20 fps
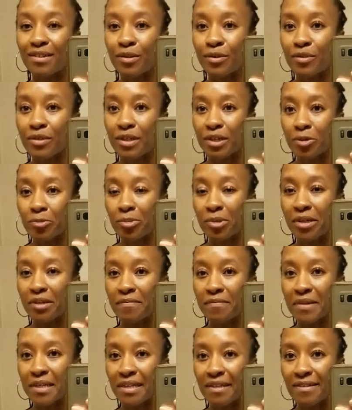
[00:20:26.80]
goes up,
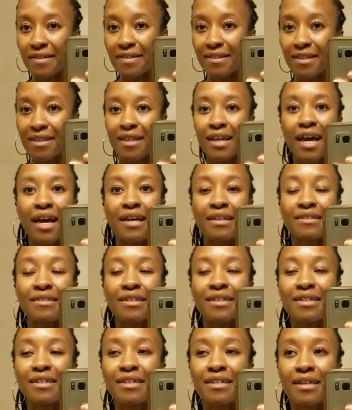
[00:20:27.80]
it means that
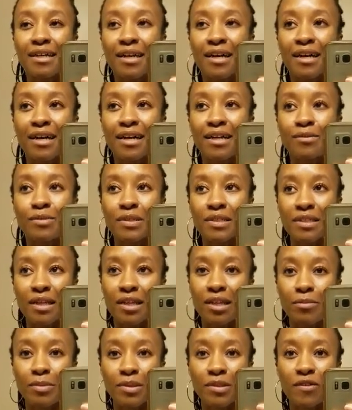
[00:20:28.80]
I was
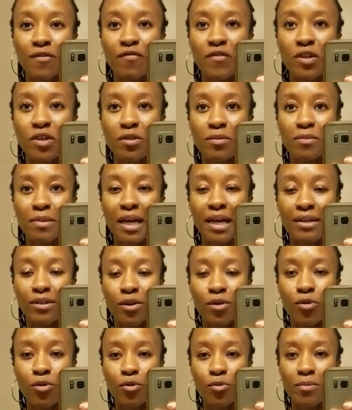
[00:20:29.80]
not able to film at
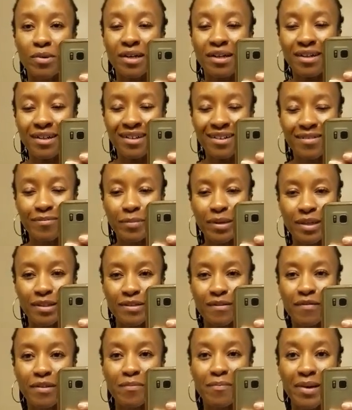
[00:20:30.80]
home because
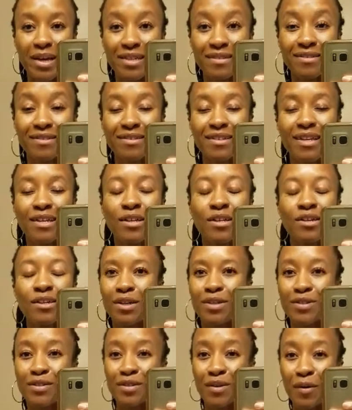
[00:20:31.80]
of the mess.
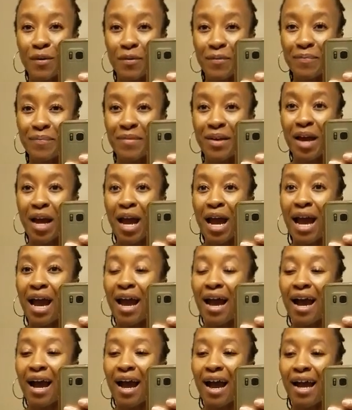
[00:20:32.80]
So
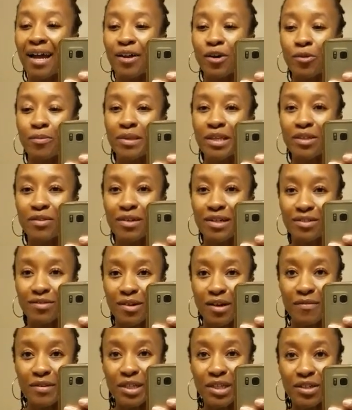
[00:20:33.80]
I hope that you guys are
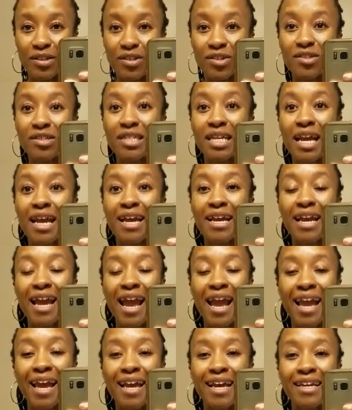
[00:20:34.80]
having a good day,
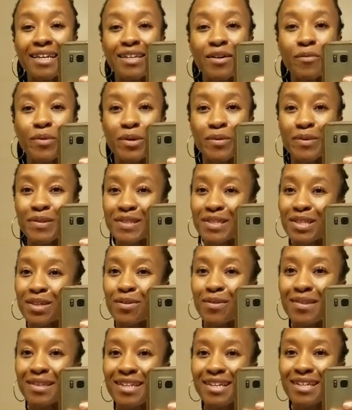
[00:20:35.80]
and we will see you
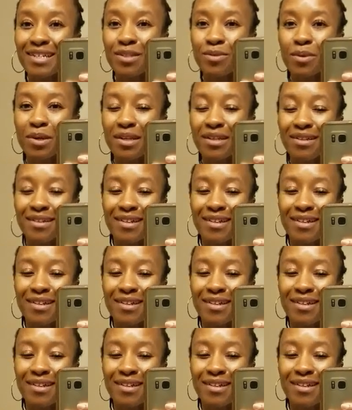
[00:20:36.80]
in the next one.